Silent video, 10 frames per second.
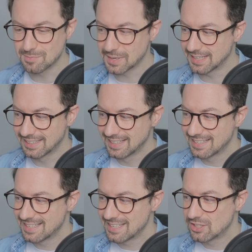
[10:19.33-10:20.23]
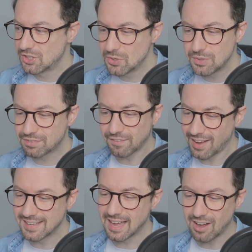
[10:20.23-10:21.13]
But you would
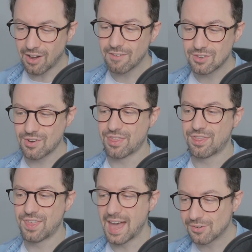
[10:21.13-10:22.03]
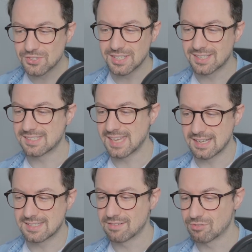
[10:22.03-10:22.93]
find that after a thousand
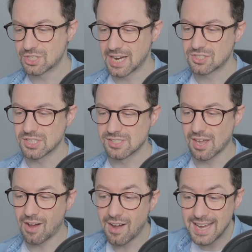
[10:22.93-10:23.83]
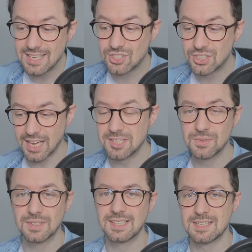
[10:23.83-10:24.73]
consecutive rejections, I
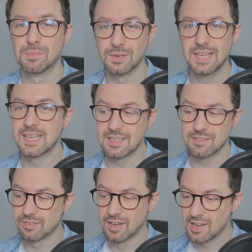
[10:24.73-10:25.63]
genuinely believe